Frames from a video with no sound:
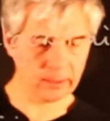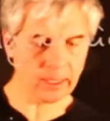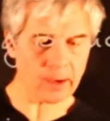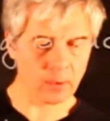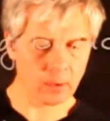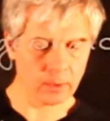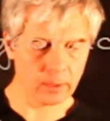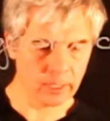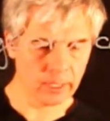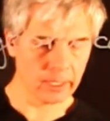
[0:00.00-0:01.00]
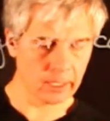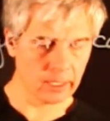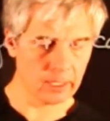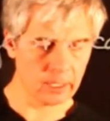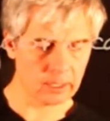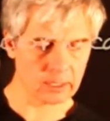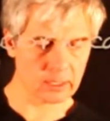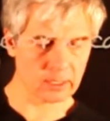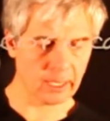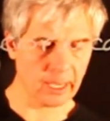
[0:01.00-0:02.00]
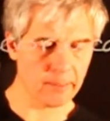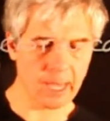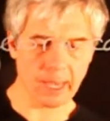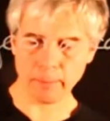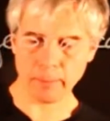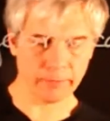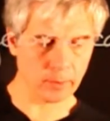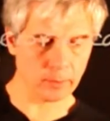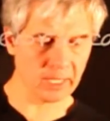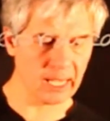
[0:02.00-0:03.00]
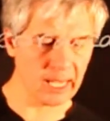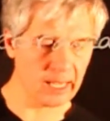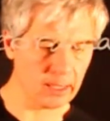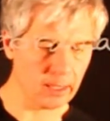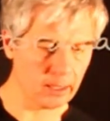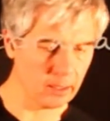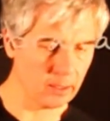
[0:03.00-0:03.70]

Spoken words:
tau is a map from K